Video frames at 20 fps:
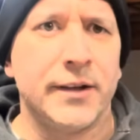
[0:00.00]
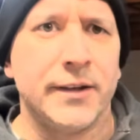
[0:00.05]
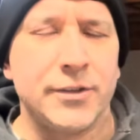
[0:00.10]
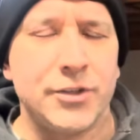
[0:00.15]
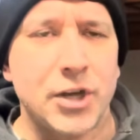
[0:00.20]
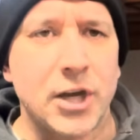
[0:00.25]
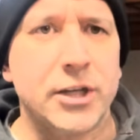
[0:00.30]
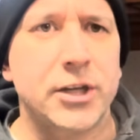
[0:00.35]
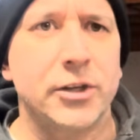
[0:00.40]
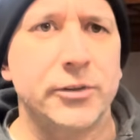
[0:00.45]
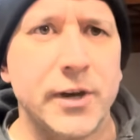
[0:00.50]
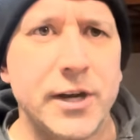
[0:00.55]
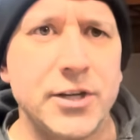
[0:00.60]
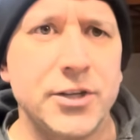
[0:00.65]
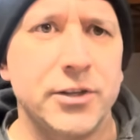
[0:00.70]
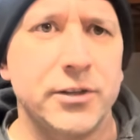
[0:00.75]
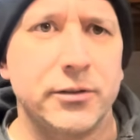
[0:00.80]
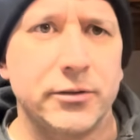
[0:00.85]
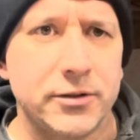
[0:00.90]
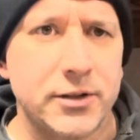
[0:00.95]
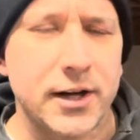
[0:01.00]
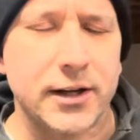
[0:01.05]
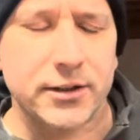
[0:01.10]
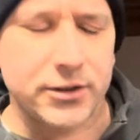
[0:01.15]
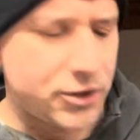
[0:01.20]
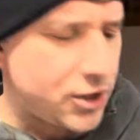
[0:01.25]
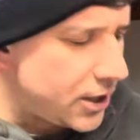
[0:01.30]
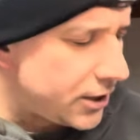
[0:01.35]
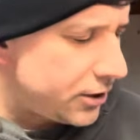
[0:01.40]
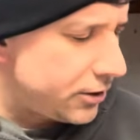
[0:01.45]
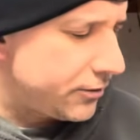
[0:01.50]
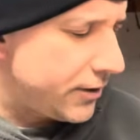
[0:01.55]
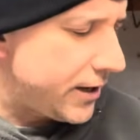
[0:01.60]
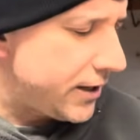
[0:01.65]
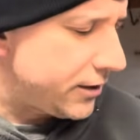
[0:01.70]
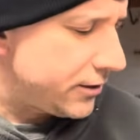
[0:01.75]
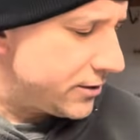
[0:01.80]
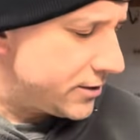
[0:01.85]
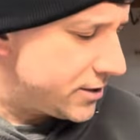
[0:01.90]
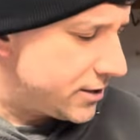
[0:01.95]
check your
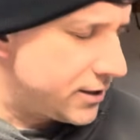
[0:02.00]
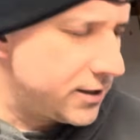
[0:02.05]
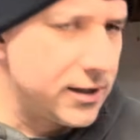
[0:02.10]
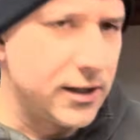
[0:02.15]
rakers.